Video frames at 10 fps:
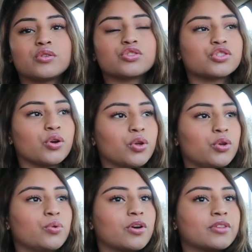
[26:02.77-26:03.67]
don't show
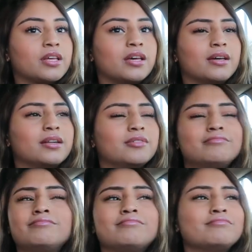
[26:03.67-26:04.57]
you, and
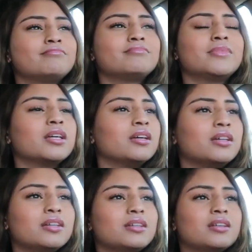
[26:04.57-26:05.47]
then,
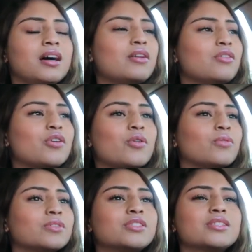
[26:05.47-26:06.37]
I don't
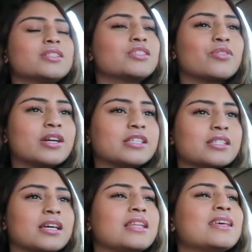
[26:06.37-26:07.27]
know, it's
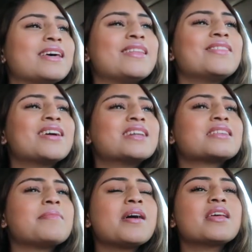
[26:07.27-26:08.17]
crazy. And the thing
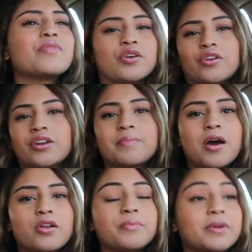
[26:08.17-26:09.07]
is, I'm not even hurt
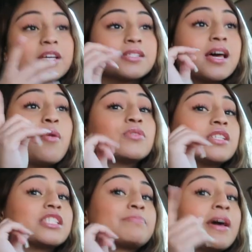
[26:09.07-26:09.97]
about it because I
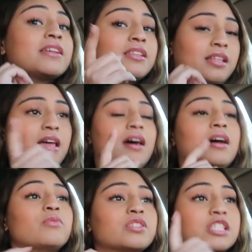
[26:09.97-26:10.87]
was expecting that.
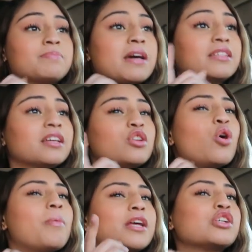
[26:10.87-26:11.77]
I was expecting
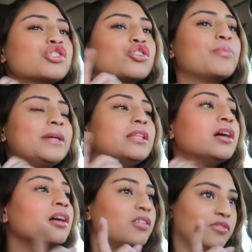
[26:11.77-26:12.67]
nobody to show me
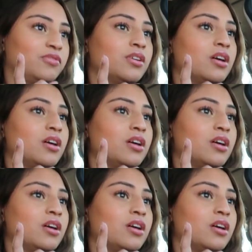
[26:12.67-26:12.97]
love